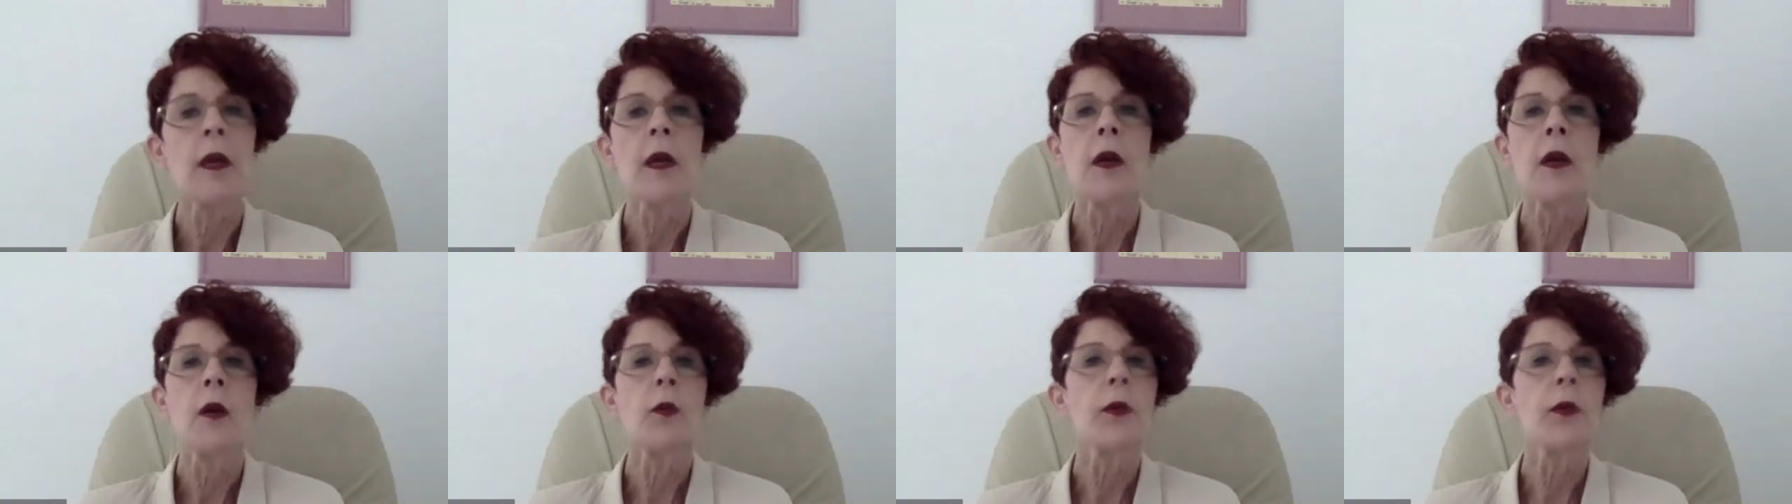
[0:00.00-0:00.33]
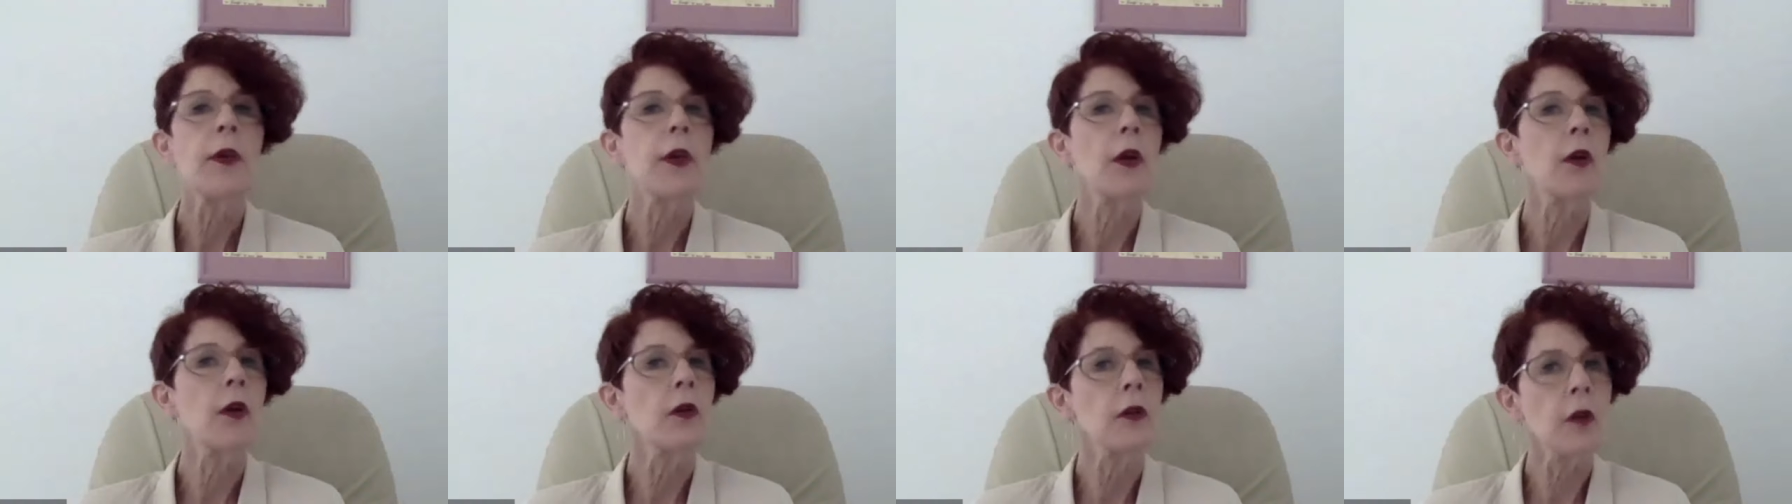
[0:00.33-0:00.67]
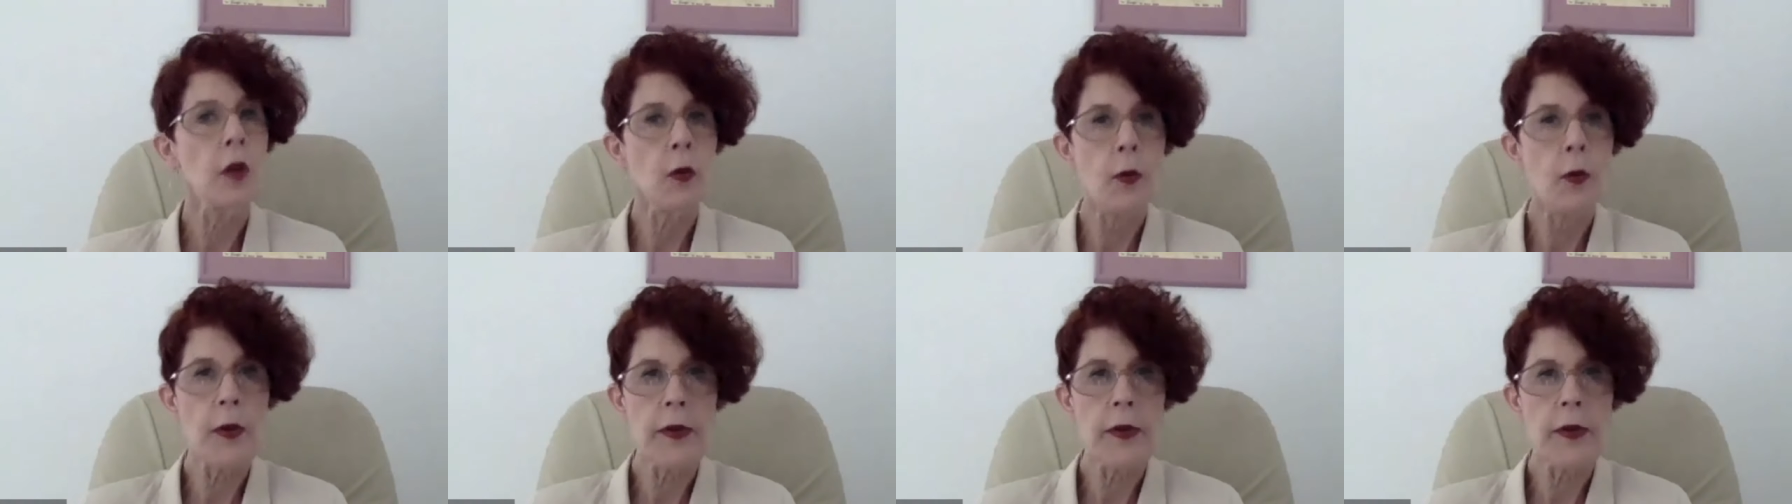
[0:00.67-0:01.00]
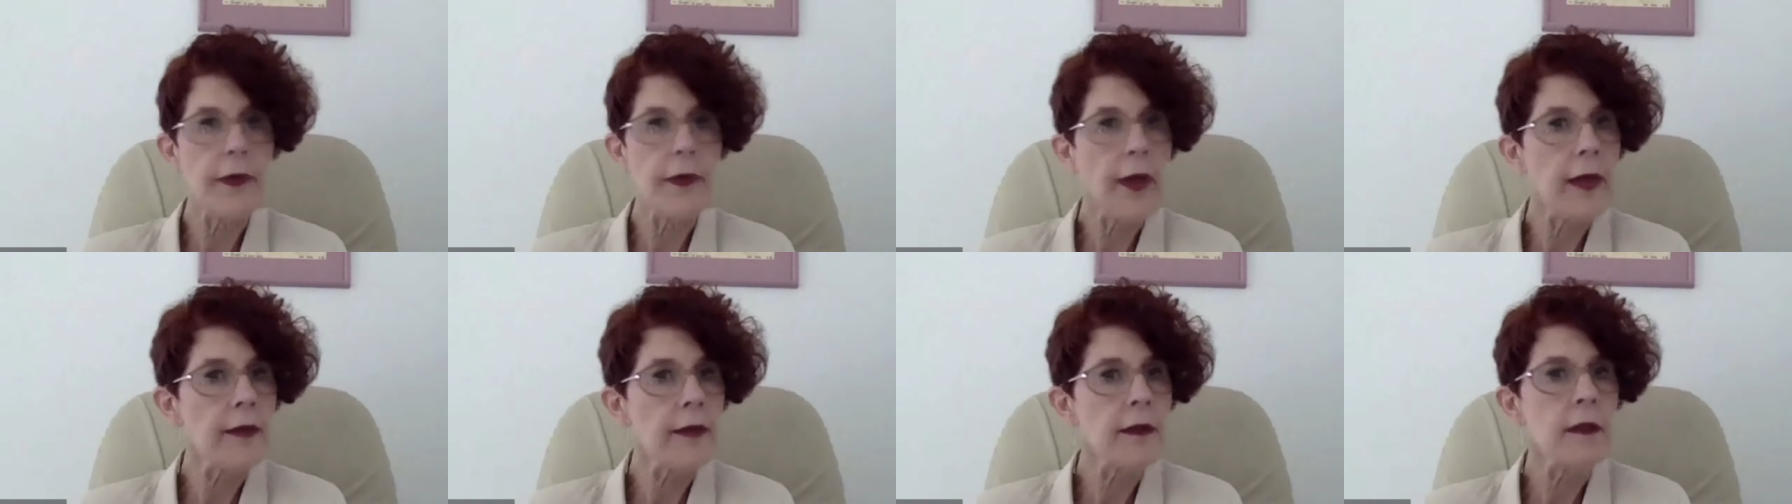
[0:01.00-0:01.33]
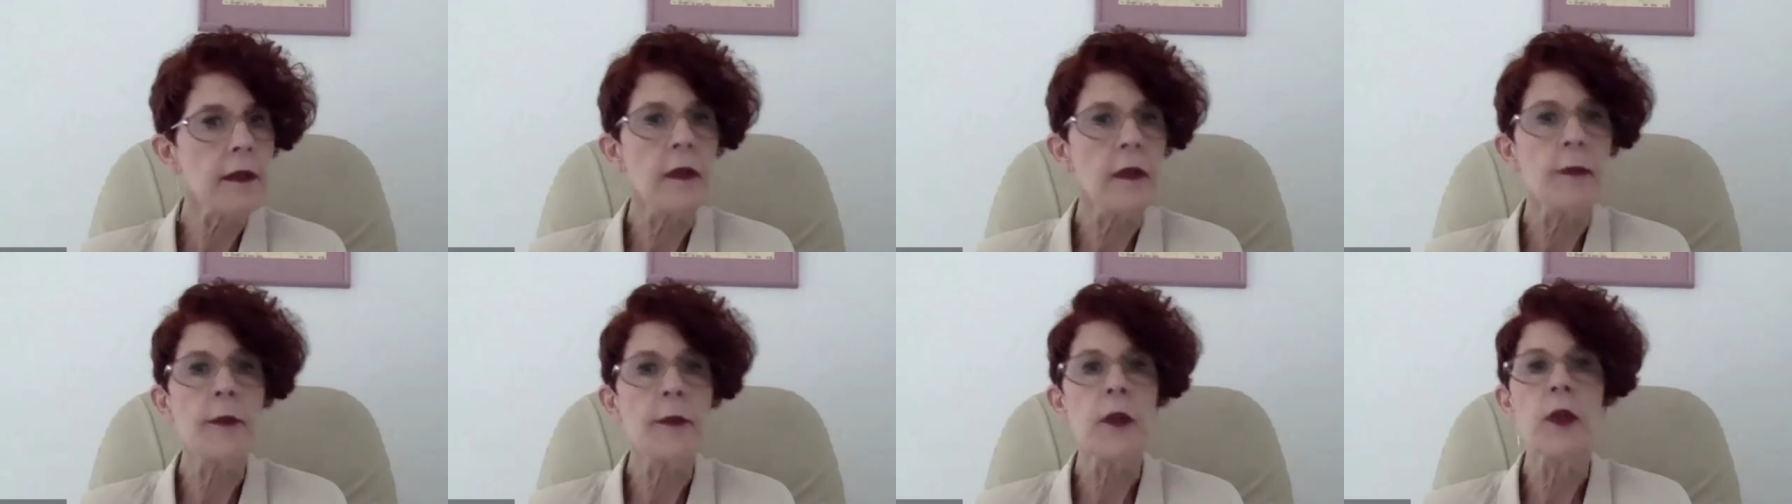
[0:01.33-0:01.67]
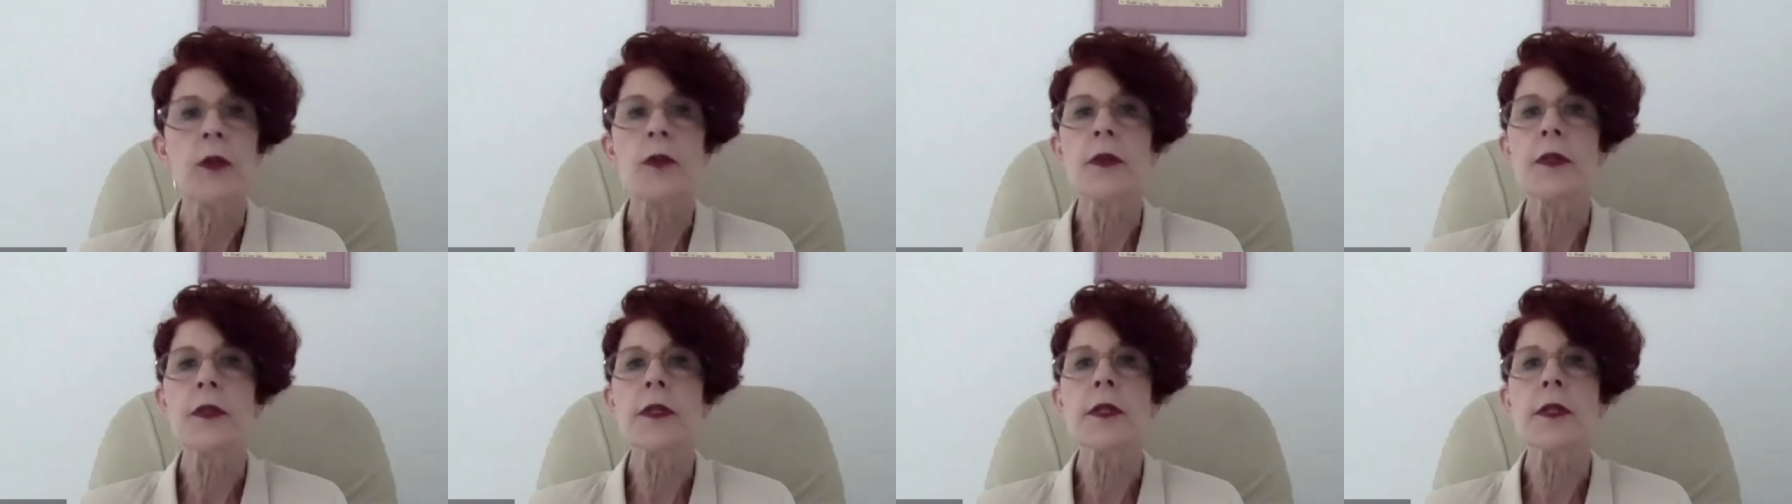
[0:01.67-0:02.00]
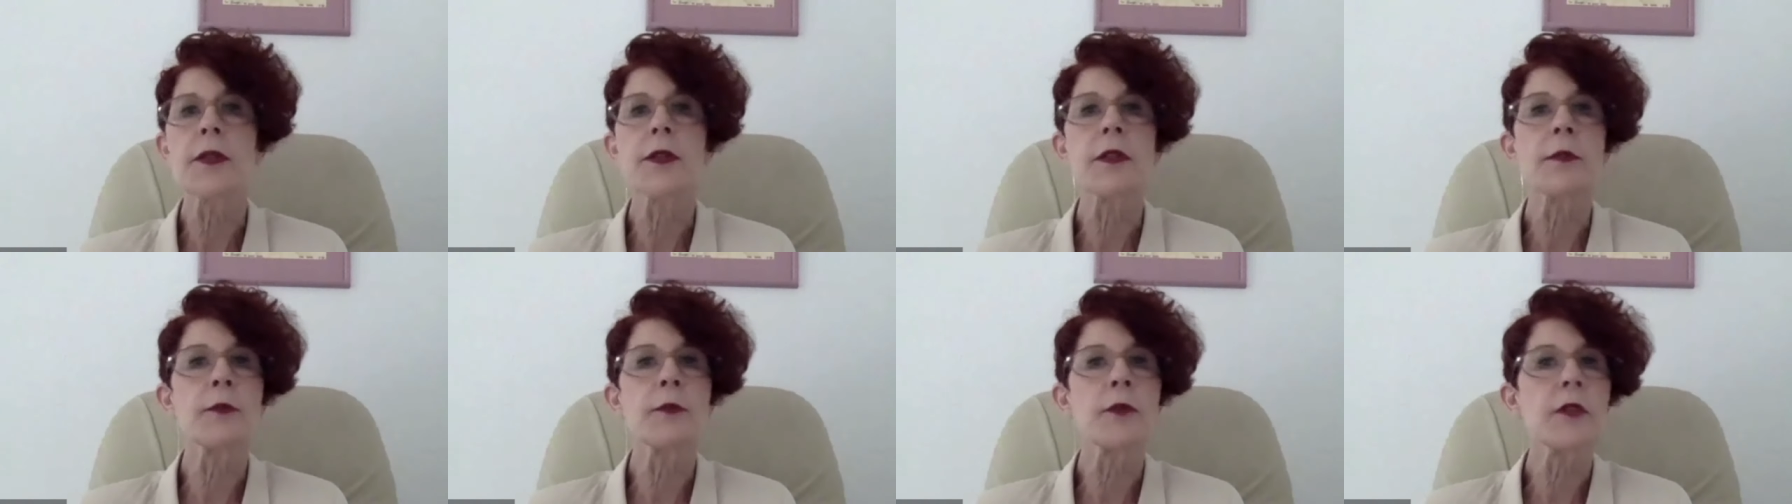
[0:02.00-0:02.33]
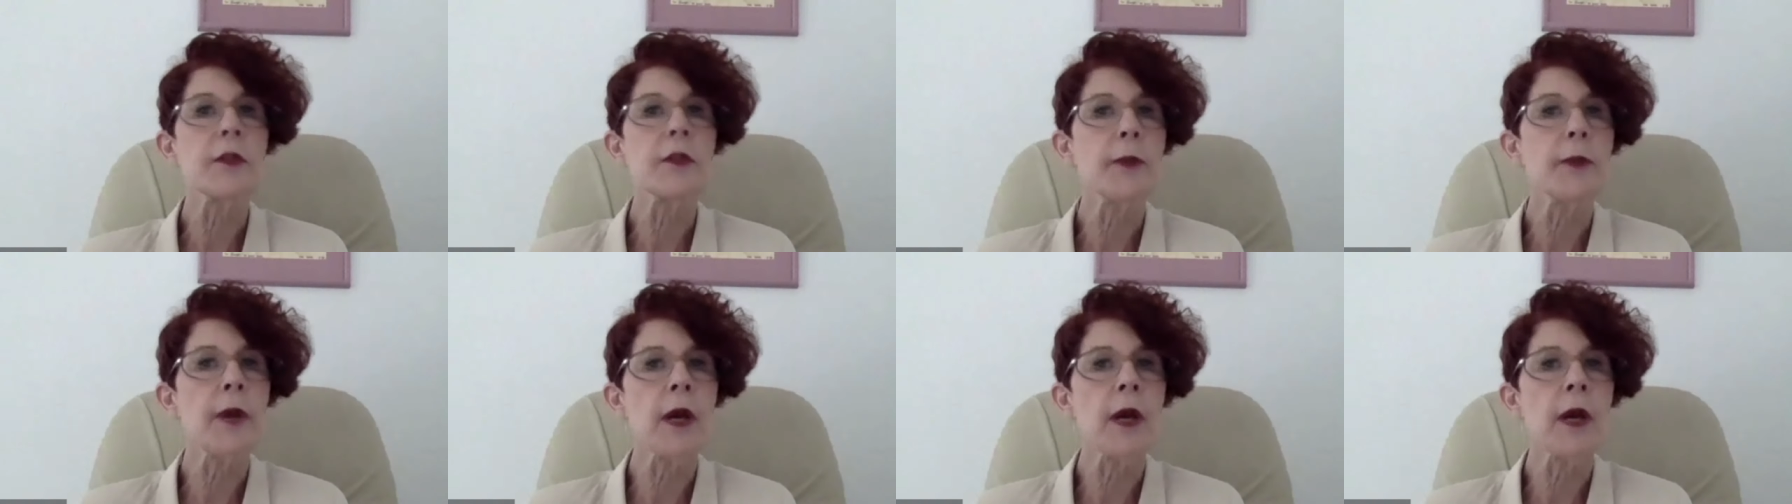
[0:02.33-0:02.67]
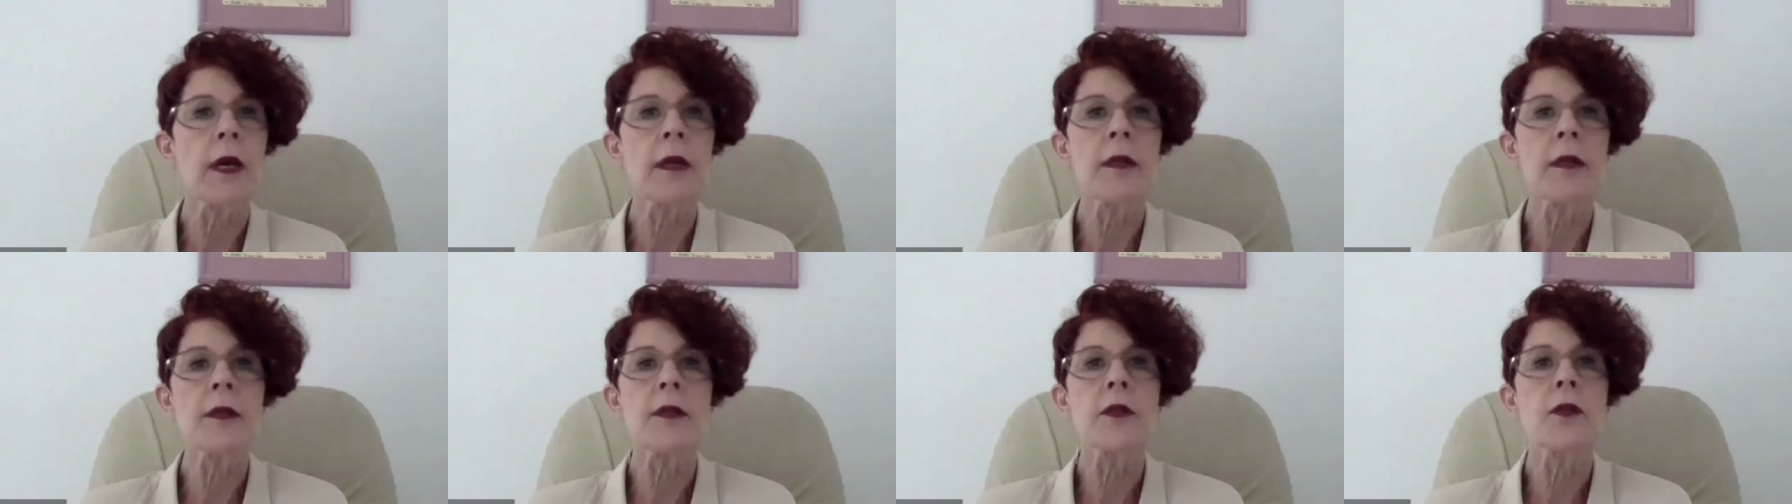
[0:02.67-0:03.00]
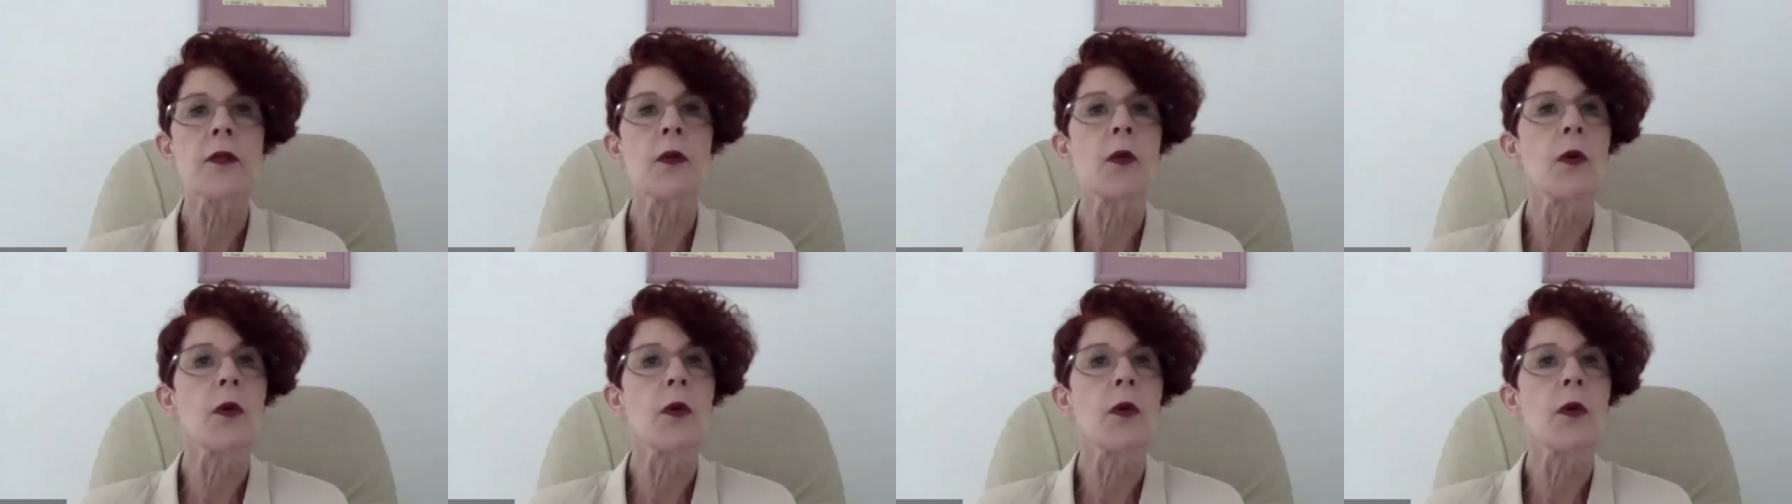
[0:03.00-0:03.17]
We don't know whether that's an immune system response